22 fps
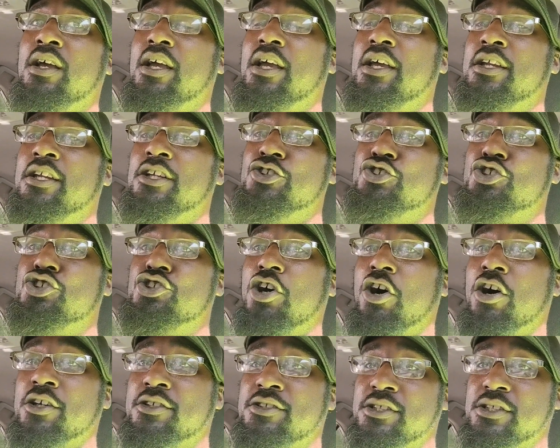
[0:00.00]
And then
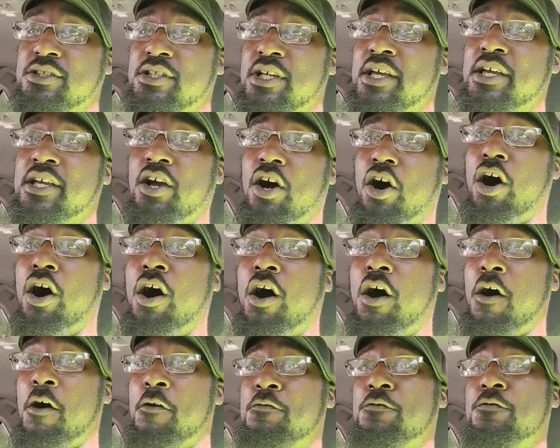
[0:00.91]
start the day
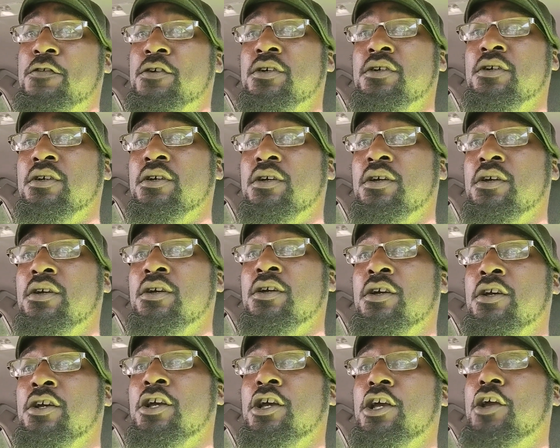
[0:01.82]
off.
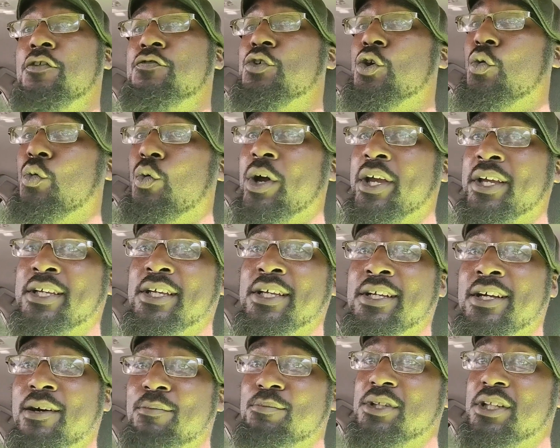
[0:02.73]
If you're
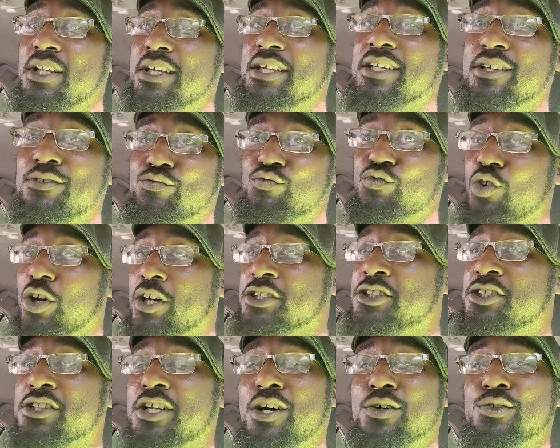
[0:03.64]
waking up late and
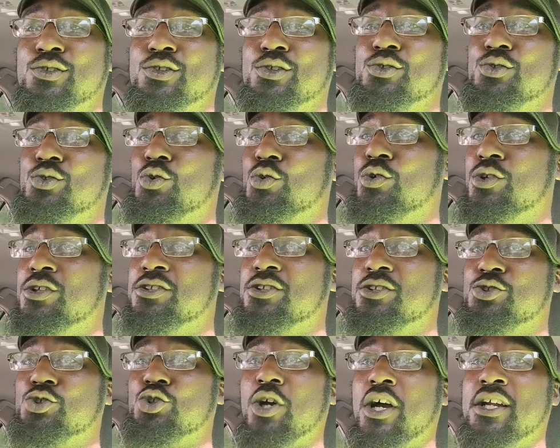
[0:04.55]
rushing out the door
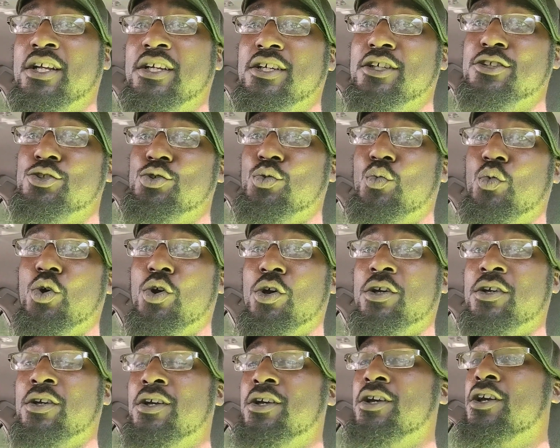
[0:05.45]
to try to get to
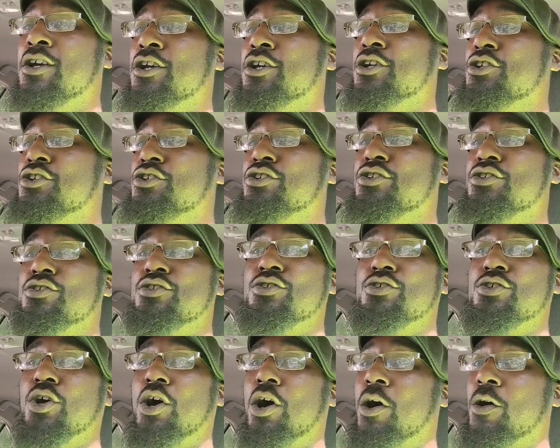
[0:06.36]
work,
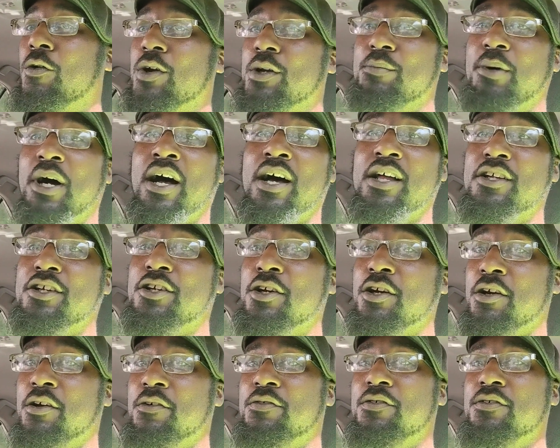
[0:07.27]
you're already behind the
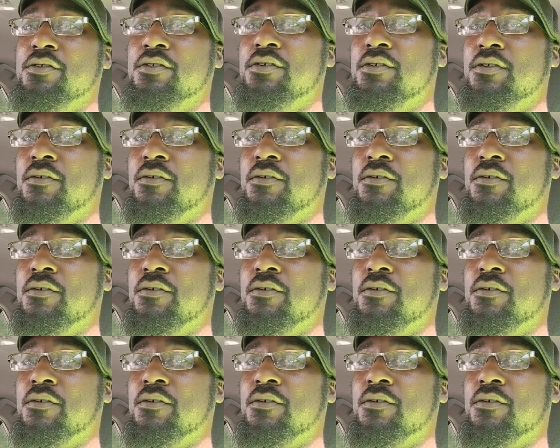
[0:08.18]
curve.